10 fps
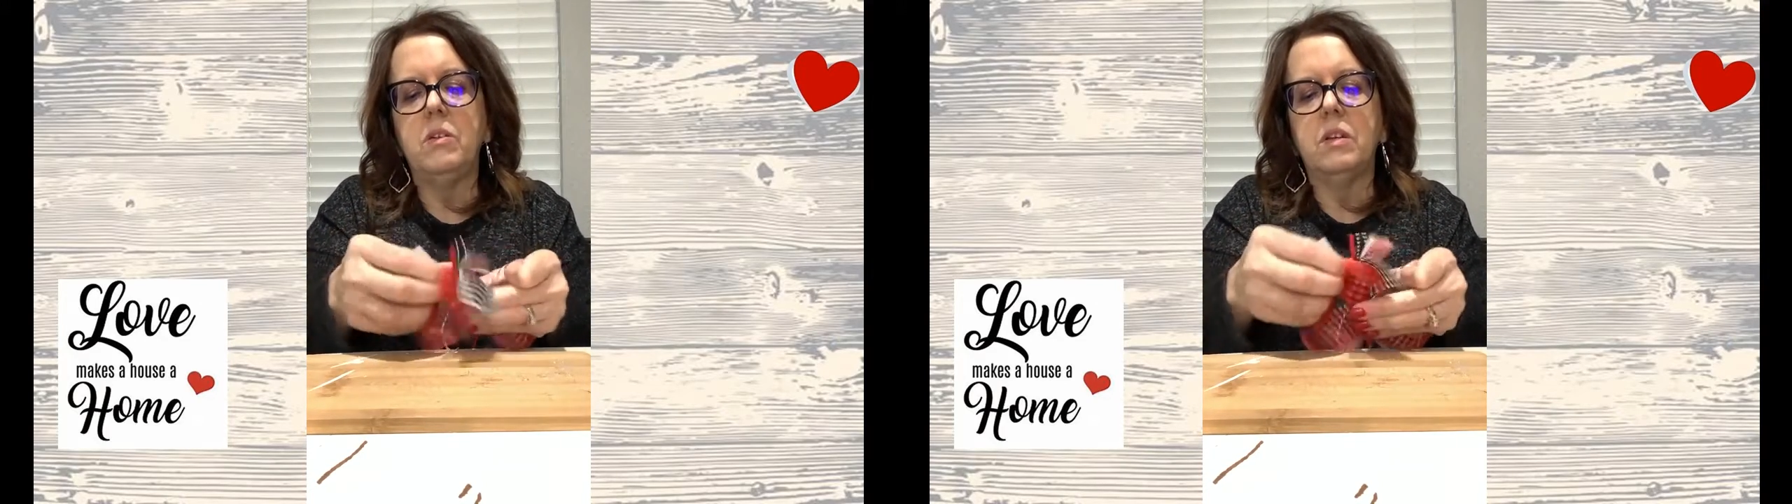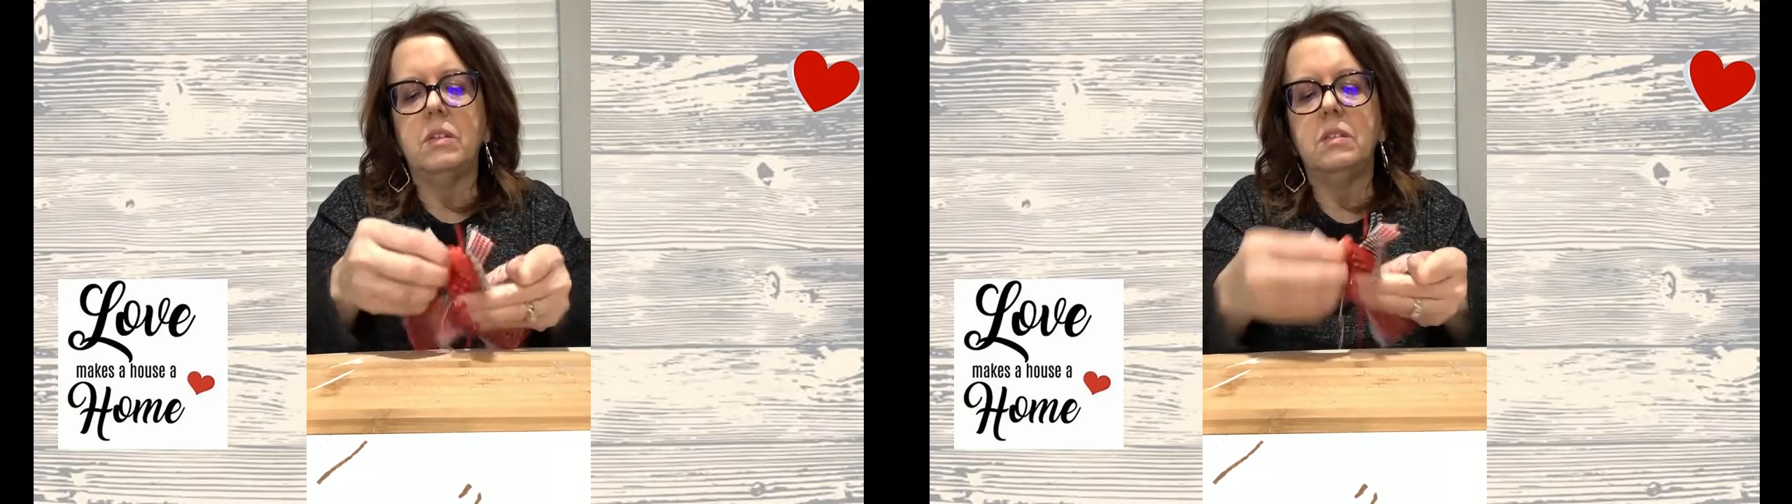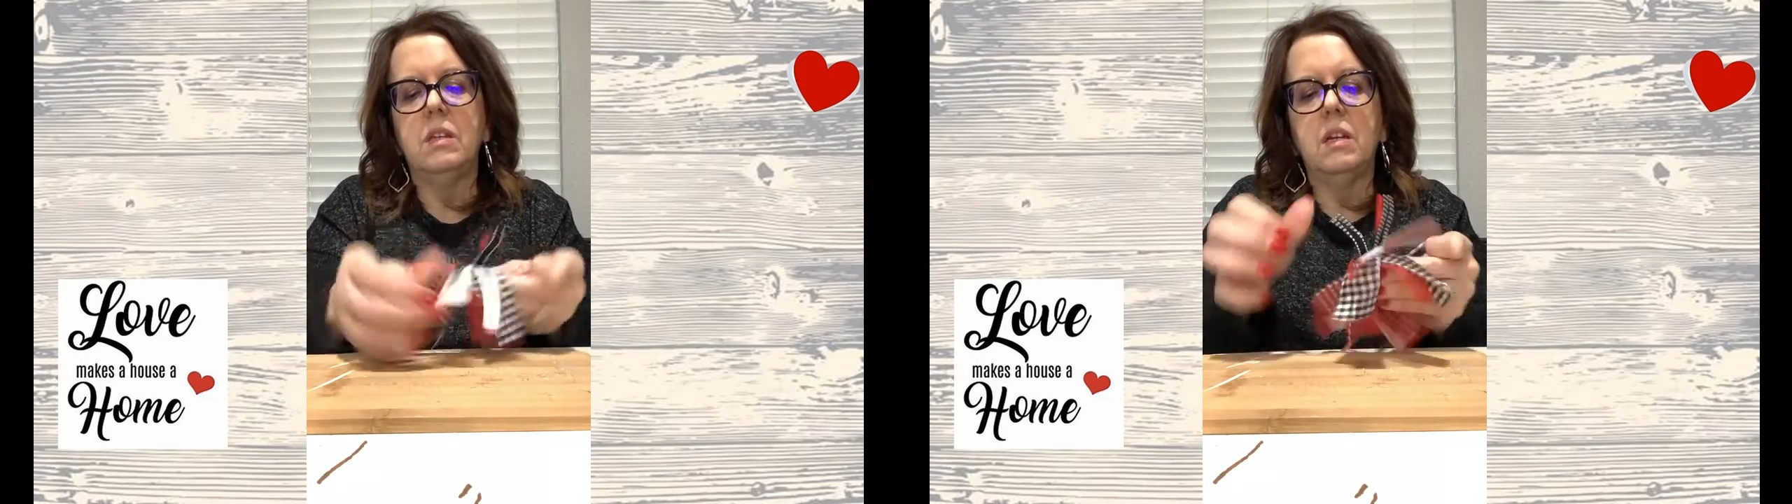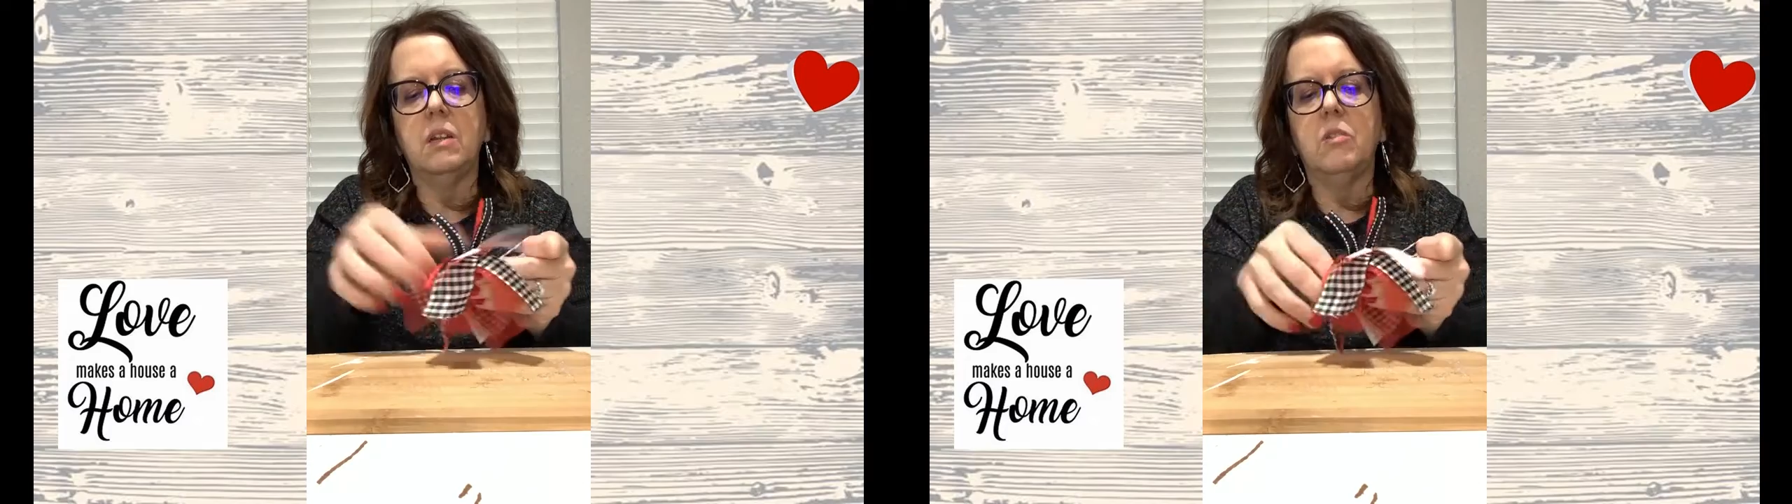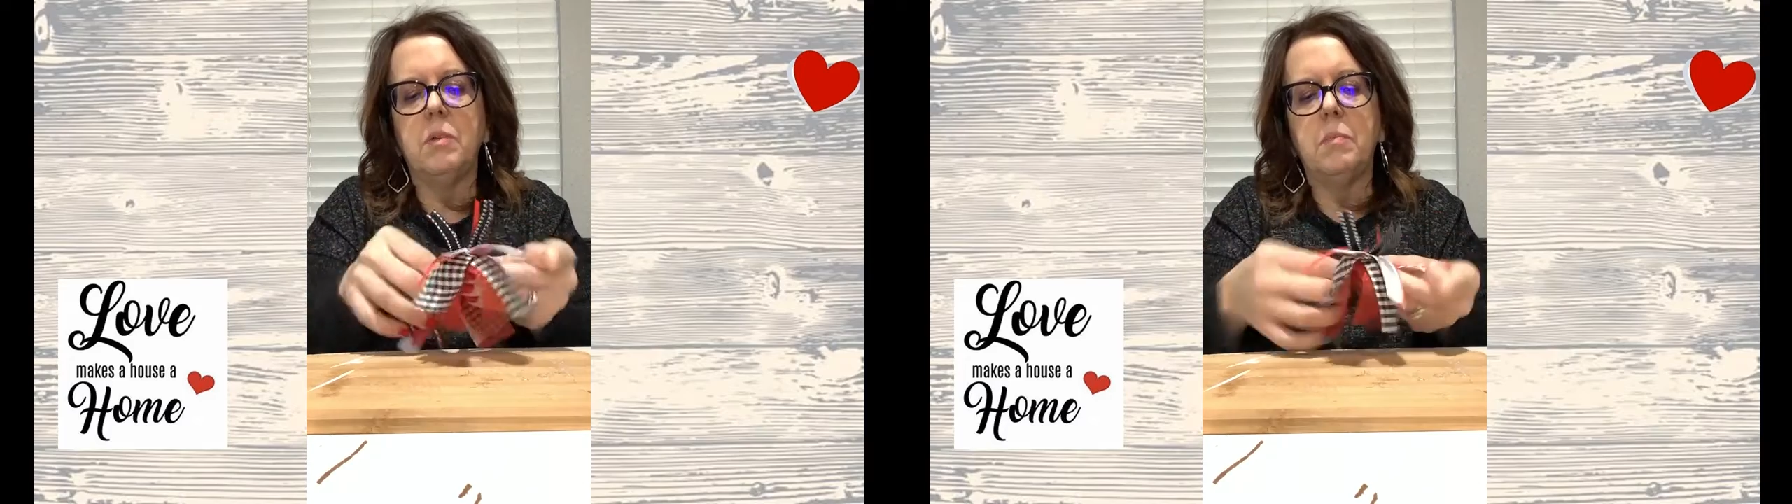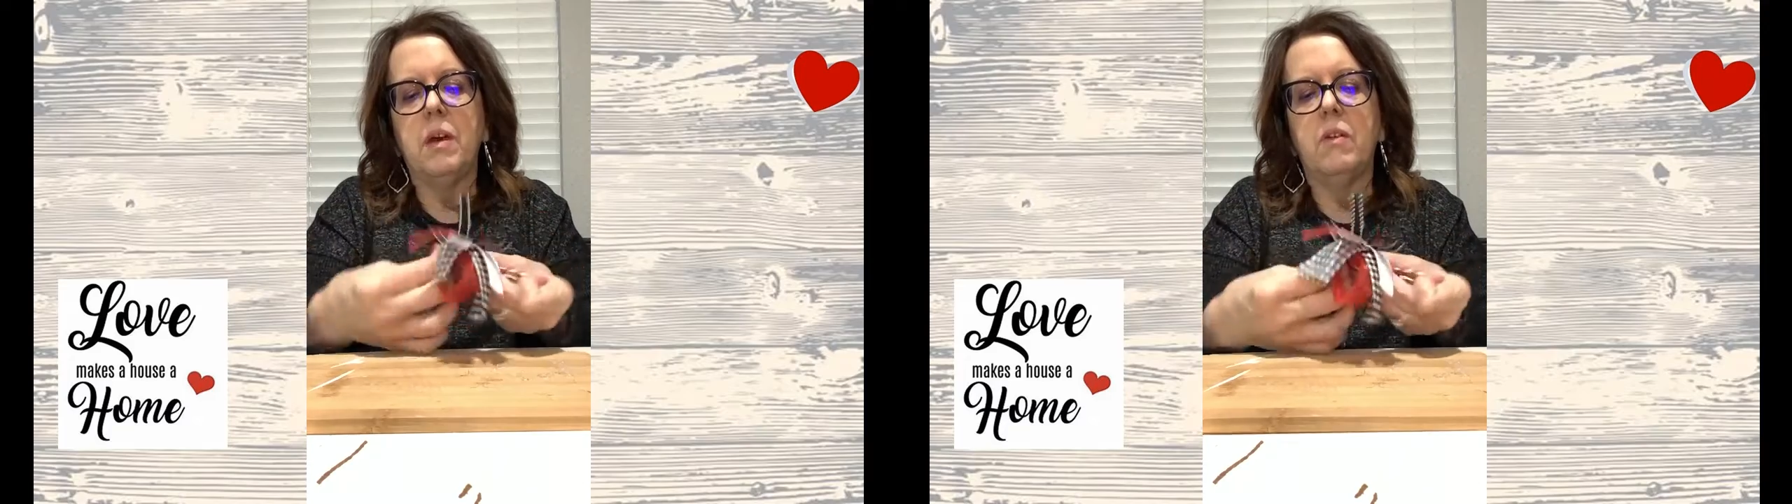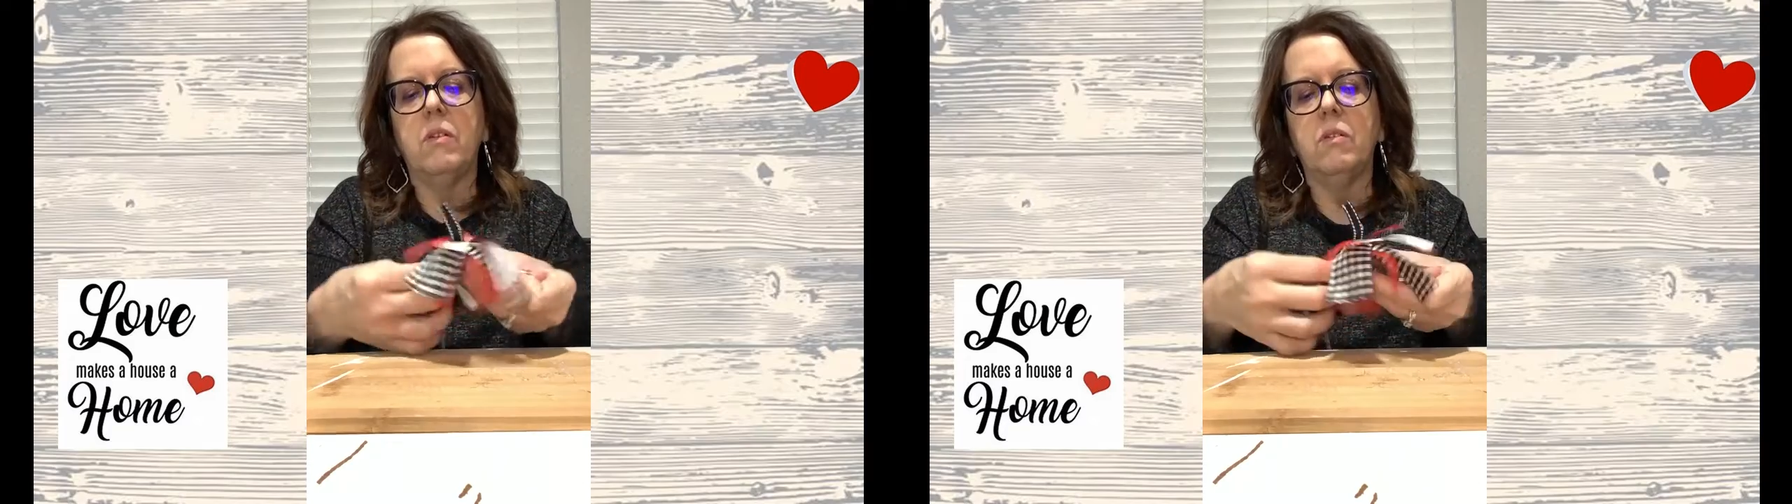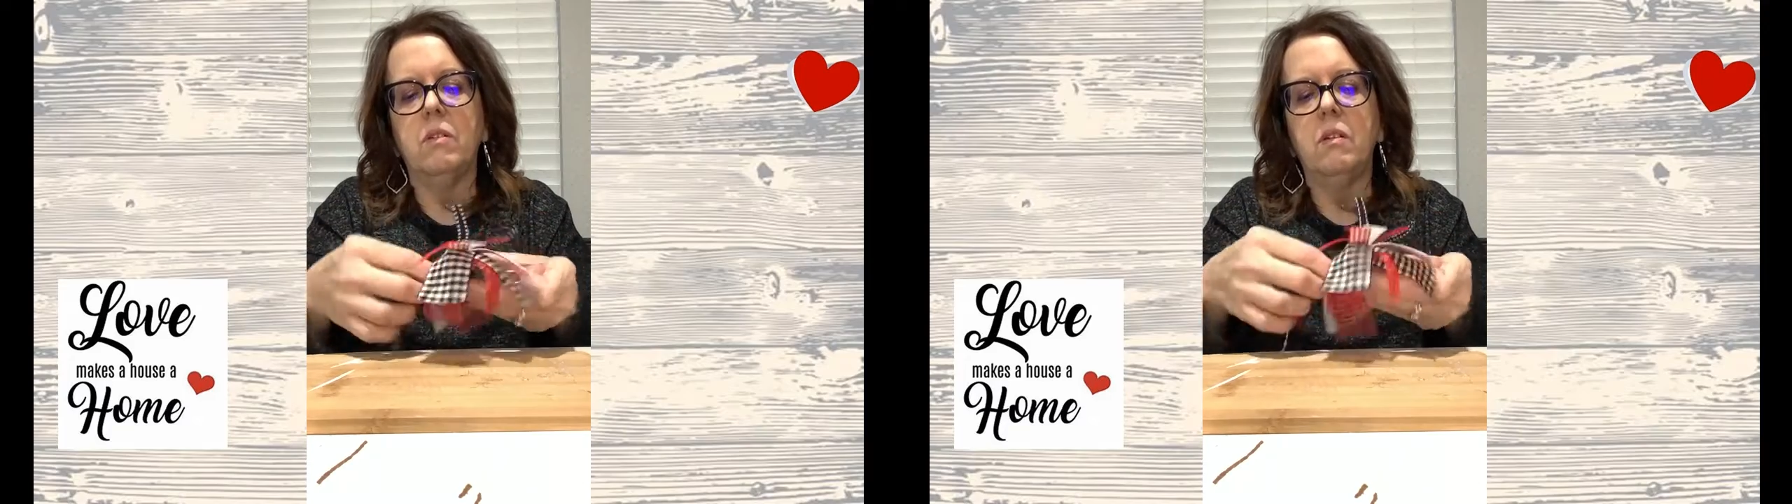you can see it a little bit better.